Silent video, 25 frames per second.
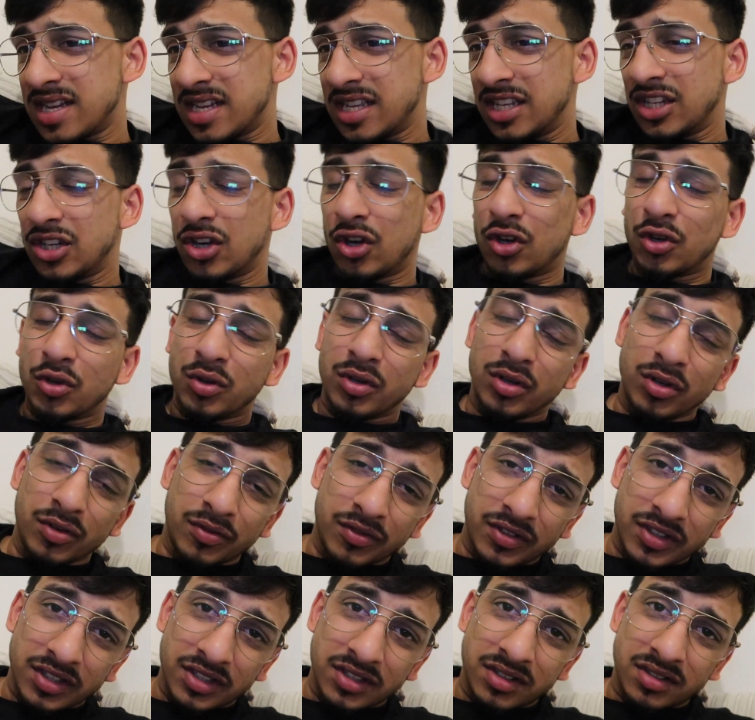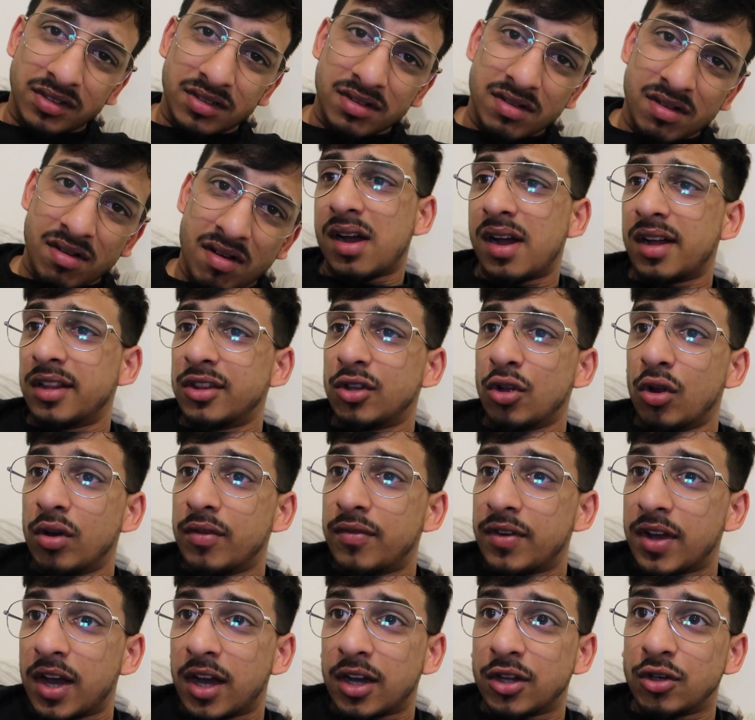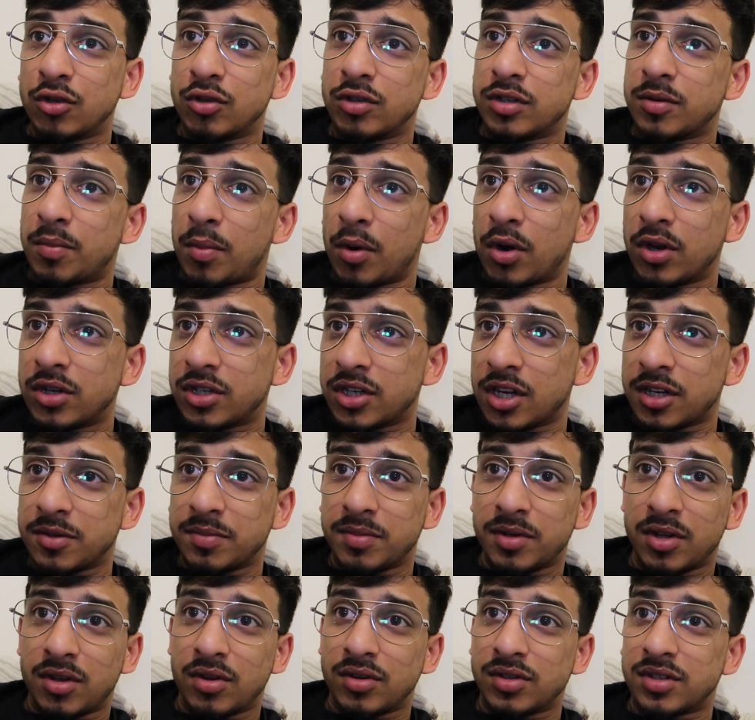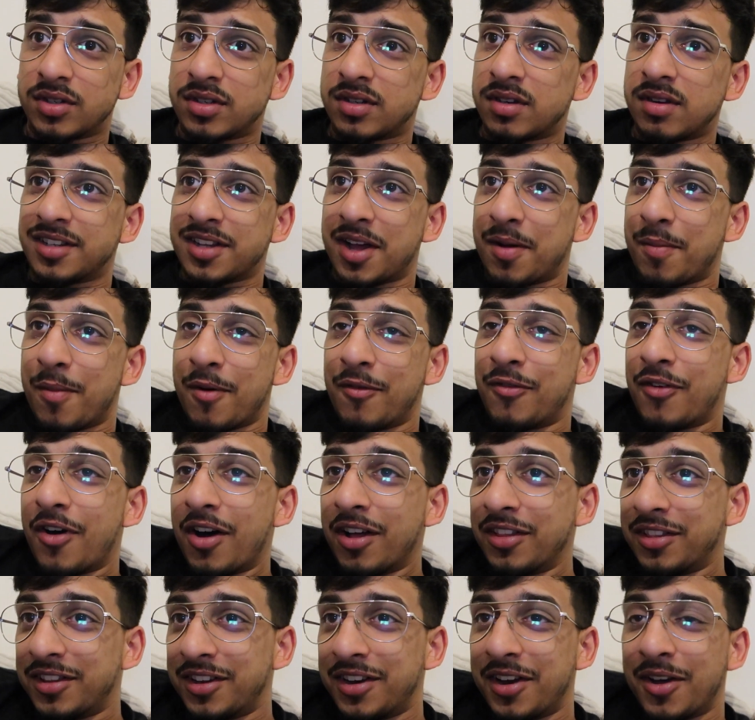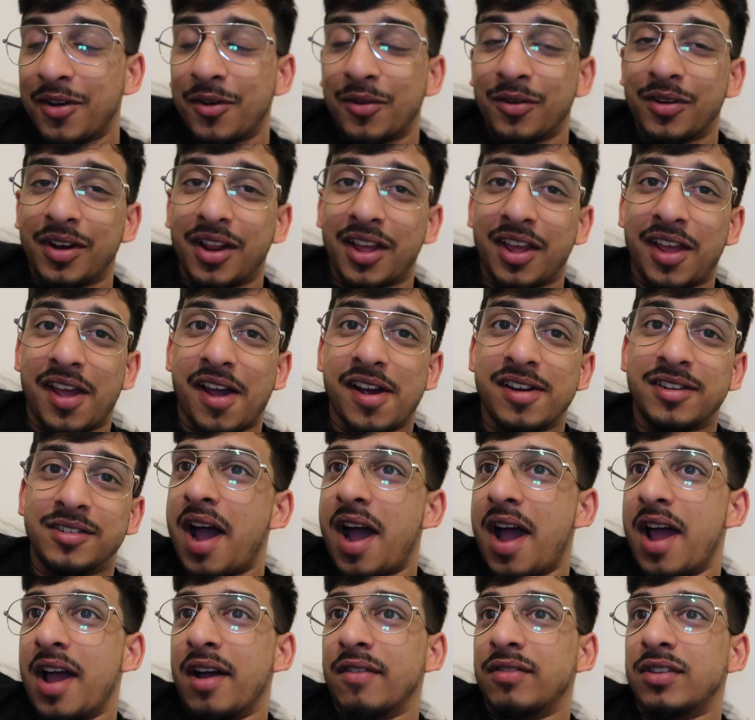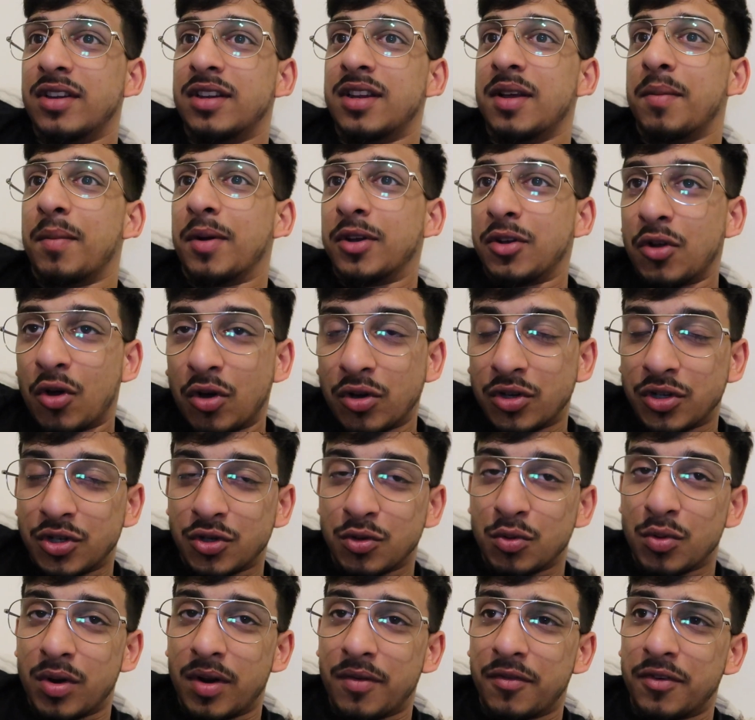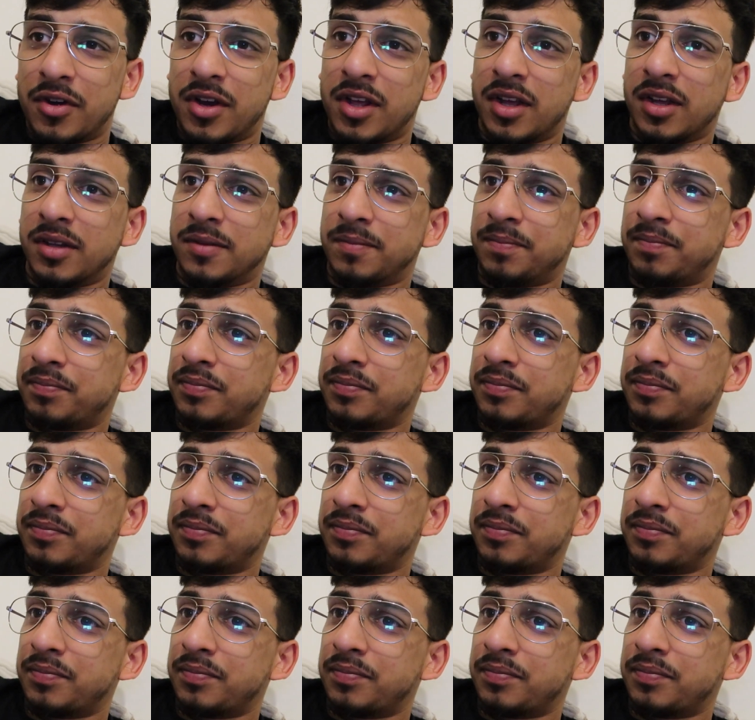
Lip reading: He's not doing nothing. And the only thing I can do is apologise because I'm a father now. Like, I have to take my daughter to school every day.